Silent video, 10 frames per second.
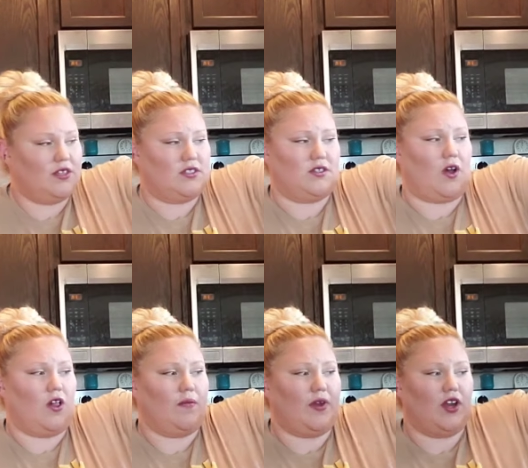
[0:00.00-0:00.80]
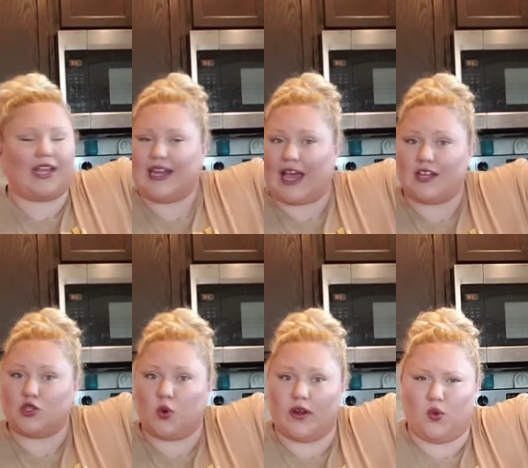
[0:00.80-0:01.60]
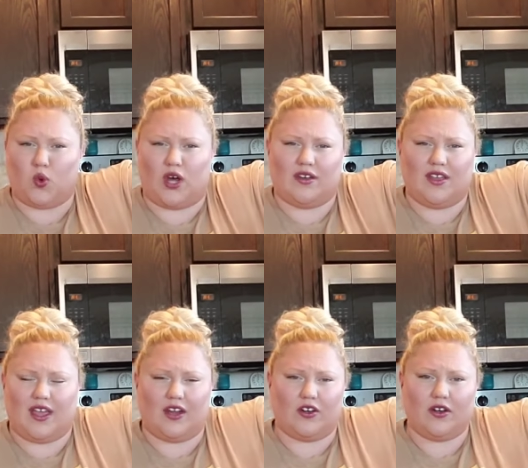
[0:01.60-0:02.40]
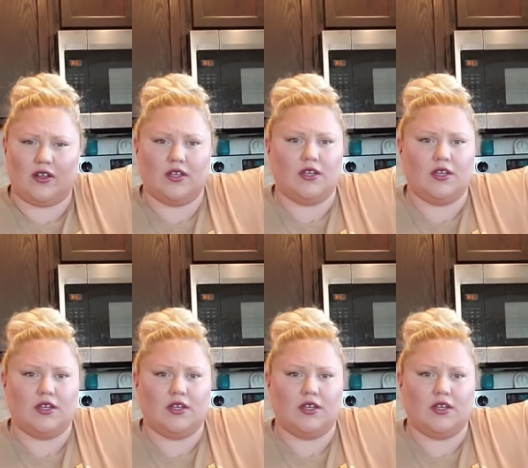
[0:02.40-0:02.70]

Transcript: This is an All-American 921 canner.